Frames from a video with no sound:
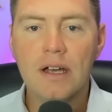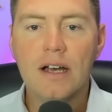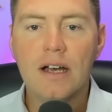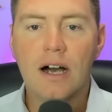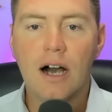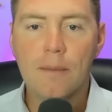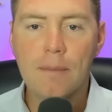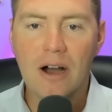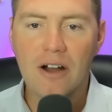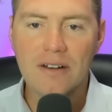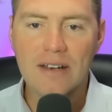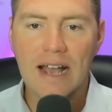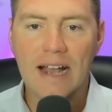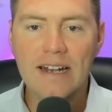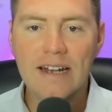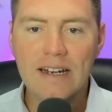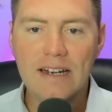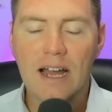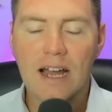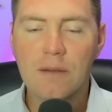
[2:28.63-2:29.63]
about
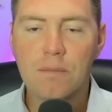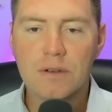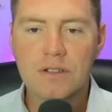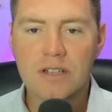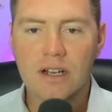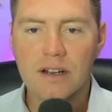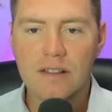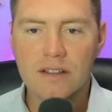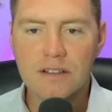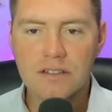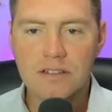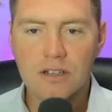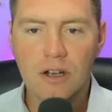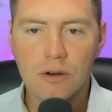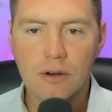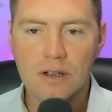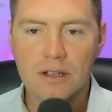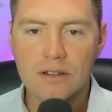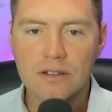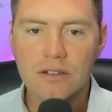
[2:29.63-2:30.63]
99% of these
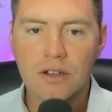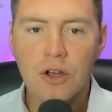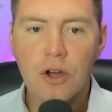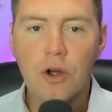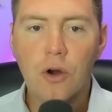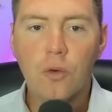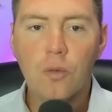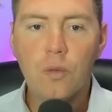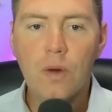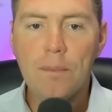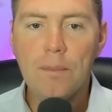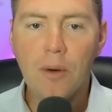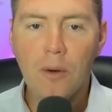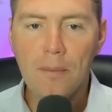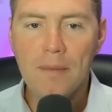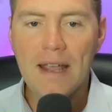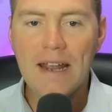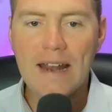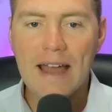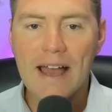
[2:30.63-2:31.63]
tokens. Ripple
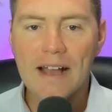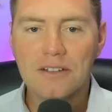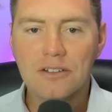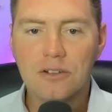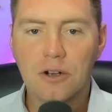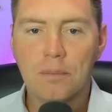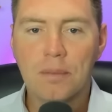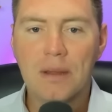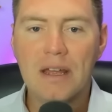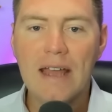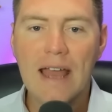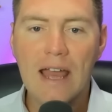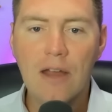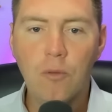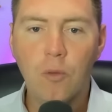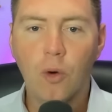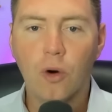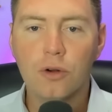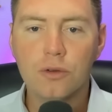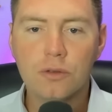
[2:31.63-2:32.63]
made XRP a
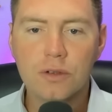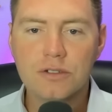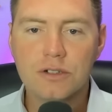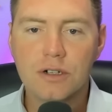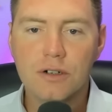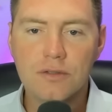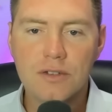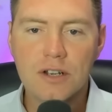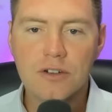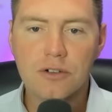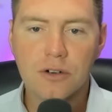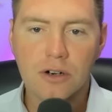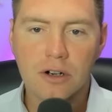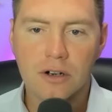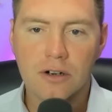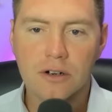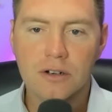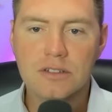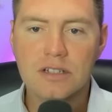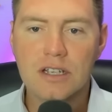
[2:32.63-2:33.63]
world reserve digital
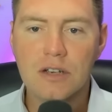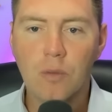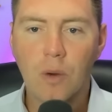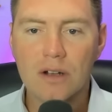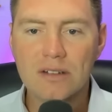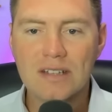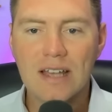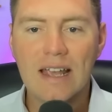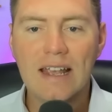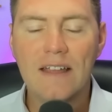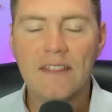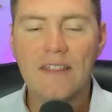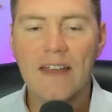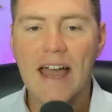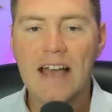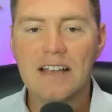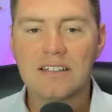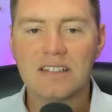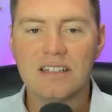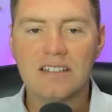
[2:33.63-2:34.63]
currency while taking the
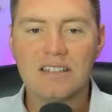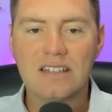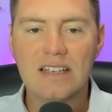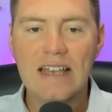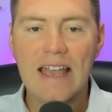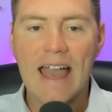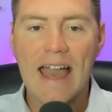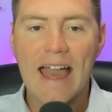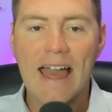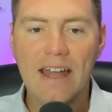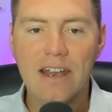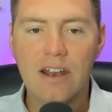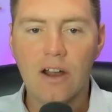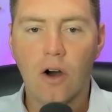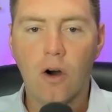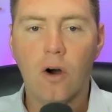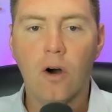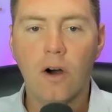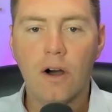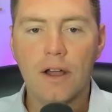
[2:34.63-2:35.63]
SEC head
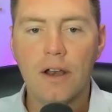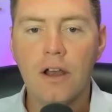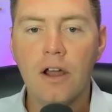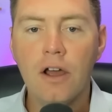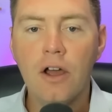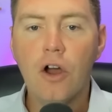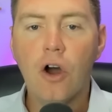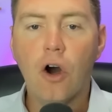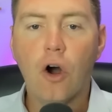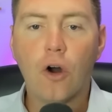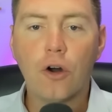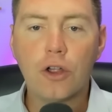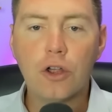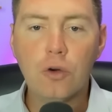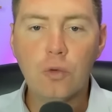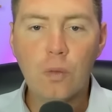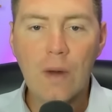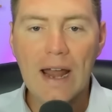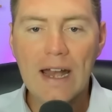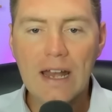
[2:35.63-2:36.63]
on. Are
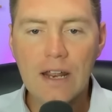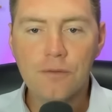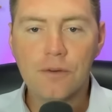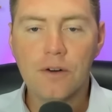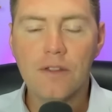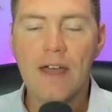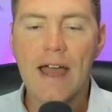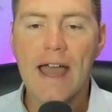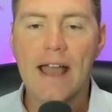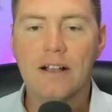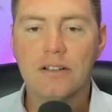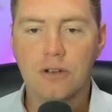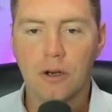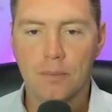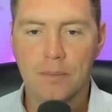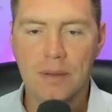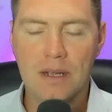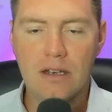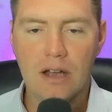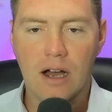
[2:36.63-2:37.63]
you ready for the
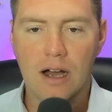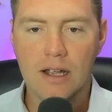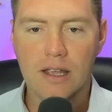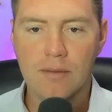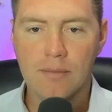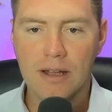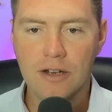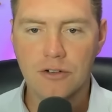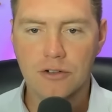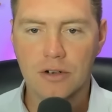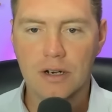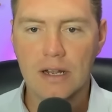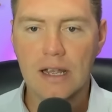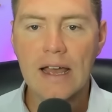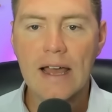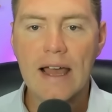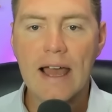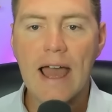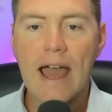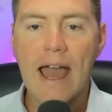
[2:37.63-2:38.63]
XRP documentary?
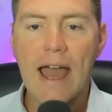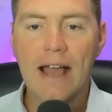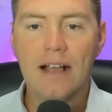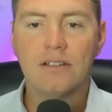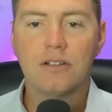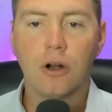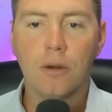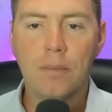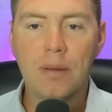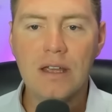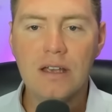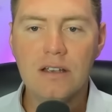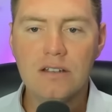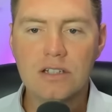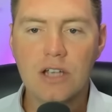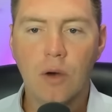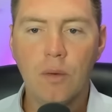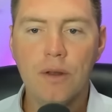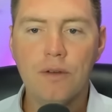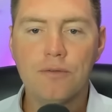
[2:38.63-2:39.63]
XRP is
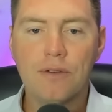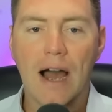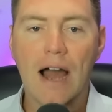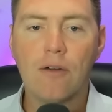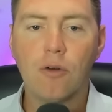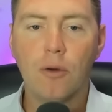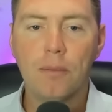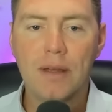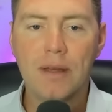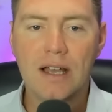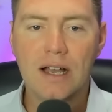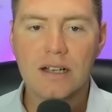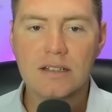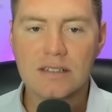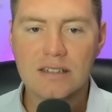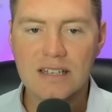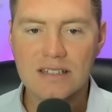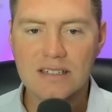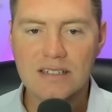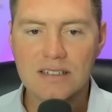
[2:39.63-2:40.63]
going viral because
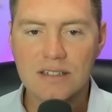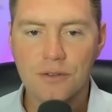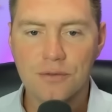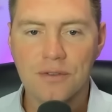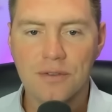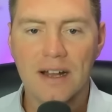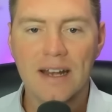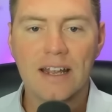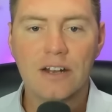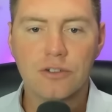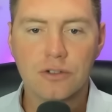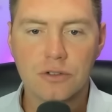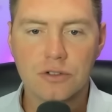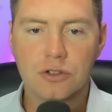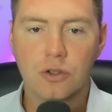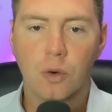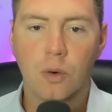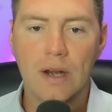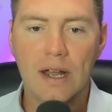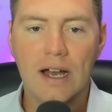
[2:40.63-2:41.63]
this is the financial
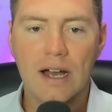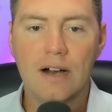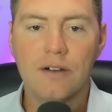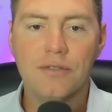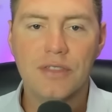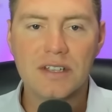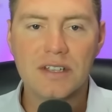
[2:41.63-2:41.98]
story of the